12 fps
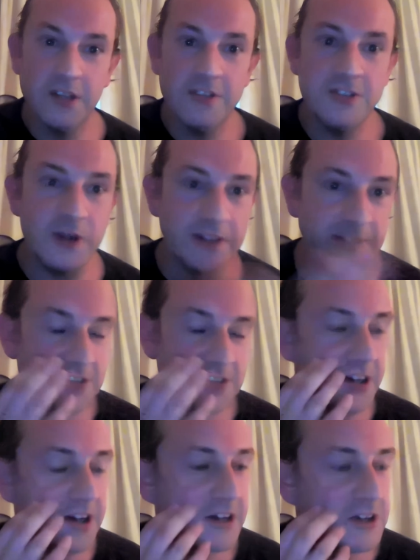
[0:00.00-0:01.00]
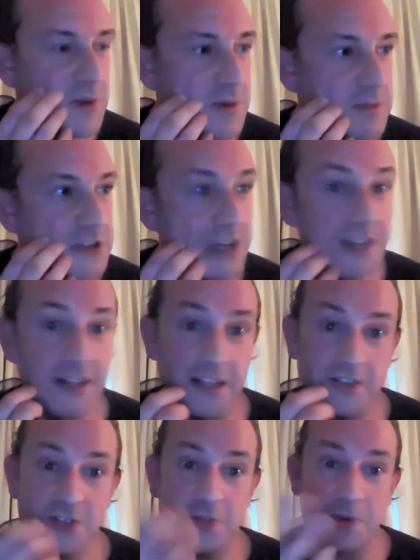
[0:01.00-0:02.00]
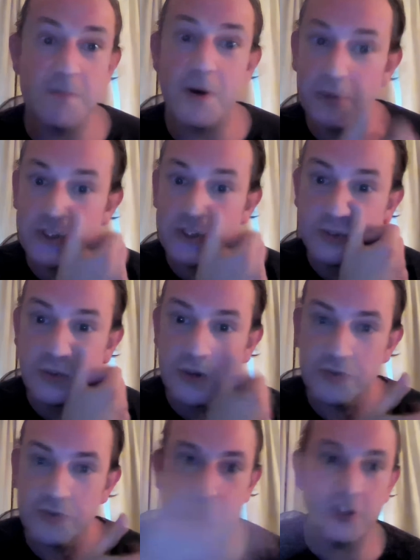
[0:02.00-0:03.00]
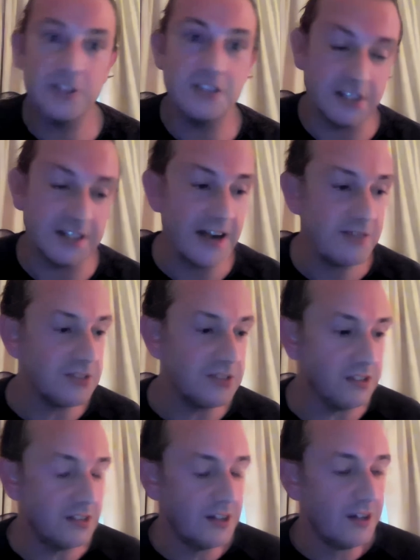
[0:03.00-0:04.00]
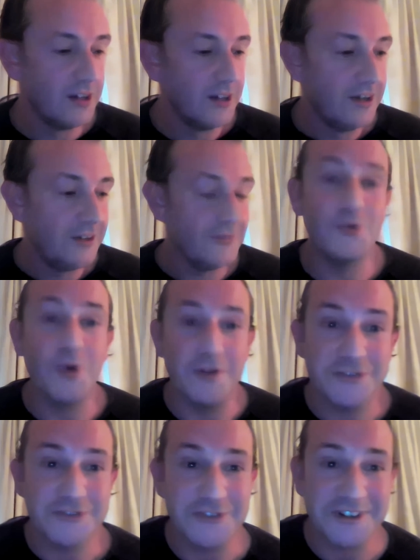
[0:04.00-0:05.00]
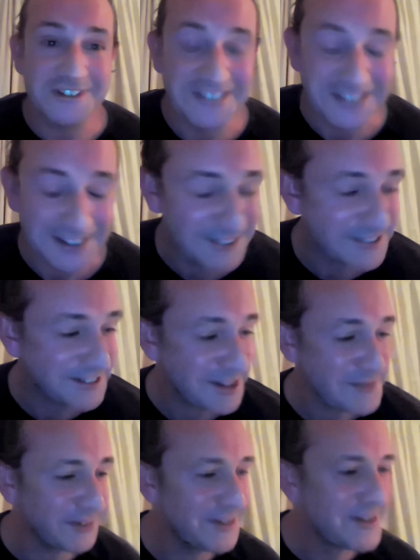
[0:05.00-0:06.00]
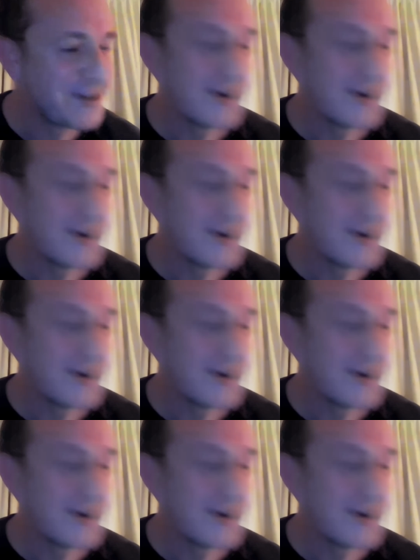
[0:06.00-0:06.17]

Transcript: doing this. I, I can remember saying that to my mum because she's quite frustrated I'd left, and quite frustrated is an understatement.